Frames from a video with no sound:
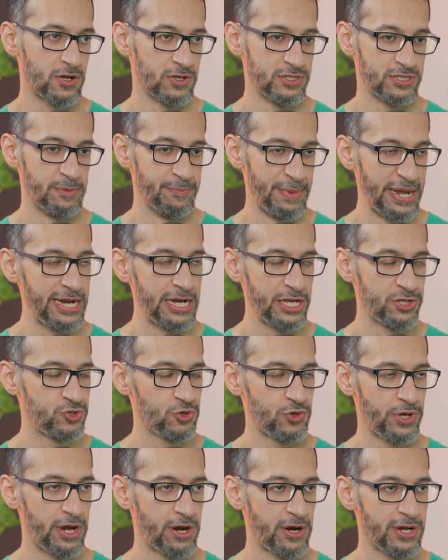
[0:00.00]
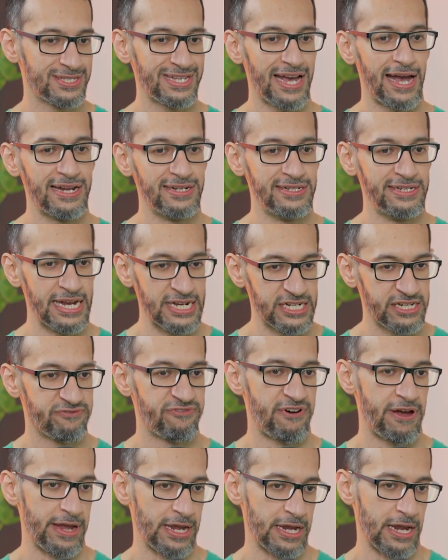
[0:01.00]
Because the main issue here is
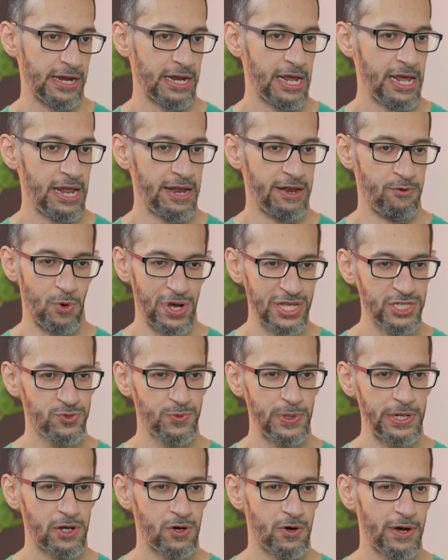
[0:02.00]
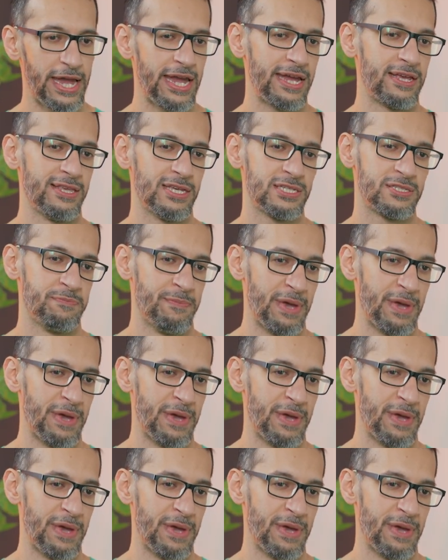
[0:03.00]
identifying it. Once we know, hey, this